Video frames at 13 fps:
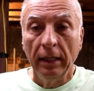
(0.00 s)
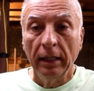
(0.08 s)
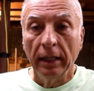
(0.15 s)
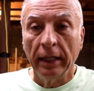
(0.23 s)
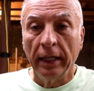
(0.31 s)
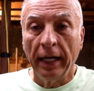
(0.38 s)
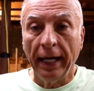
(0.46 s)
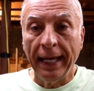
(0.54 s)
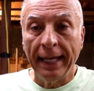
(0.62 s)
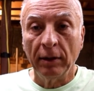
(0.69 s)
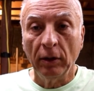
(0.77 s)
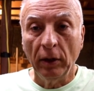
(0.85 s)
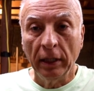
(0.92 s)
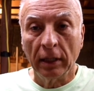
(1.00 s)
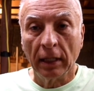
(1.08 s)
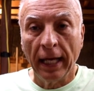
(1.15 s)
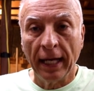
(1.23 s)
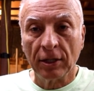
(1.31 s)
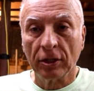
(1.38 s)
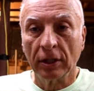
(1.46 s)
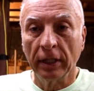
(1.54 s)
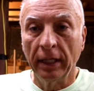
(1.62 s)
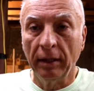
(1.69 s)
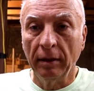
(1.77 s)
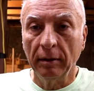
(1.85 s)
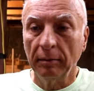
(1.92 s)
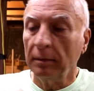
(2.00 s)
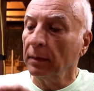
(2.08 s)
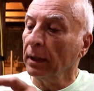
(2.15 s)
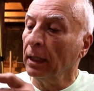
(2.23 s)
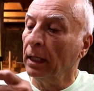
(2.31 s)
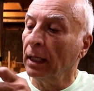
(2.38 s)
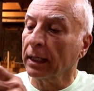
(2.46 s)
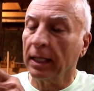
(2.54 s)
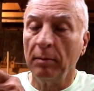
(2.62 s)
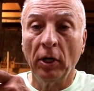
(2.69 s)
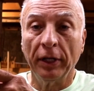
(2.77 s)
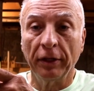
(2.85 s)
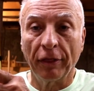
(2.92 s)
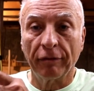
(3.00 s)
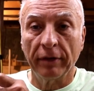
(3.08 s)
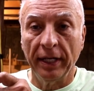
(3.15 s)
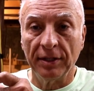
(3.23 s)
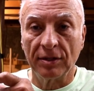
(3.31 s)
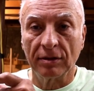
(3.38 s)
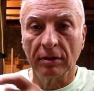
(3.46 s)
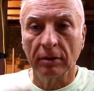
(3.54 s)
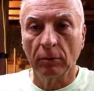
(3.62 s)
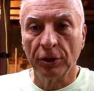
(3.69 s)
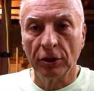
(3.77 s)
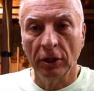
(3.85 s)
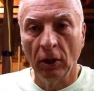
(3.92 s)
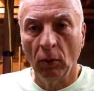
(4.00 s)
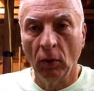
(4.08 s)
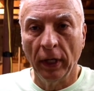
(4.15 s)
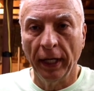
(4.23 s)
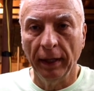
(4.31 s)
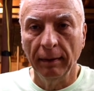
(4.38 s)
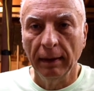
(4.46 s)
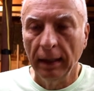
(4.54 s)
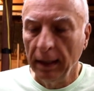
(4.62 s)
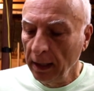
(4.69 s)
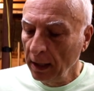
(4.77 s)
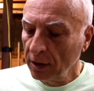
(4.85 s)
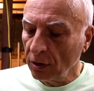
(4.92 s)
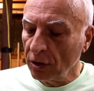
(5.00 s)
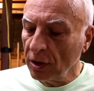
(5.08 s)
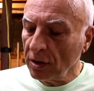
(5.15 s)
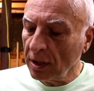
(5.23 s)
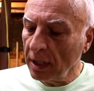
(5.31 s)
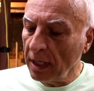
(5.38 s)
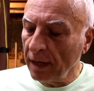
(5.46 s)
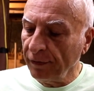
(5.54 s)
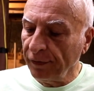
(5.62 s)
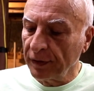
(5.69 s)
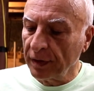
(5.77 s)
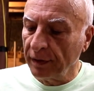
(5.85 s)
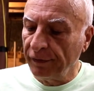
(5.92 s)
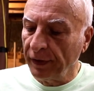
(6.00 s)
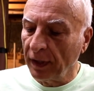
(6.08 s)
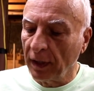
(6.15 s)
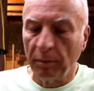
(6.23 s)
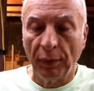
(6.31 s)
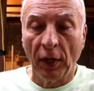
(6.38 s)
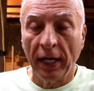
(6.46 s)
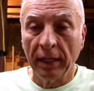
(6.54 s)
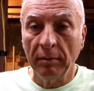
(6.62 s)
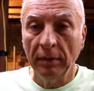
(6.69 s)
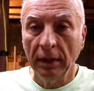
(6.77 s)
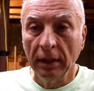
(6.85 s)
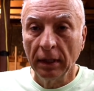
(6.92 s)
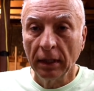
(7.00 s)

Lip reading: and it'll actually come on the threads, which you don't want. So just enough to fill the bottom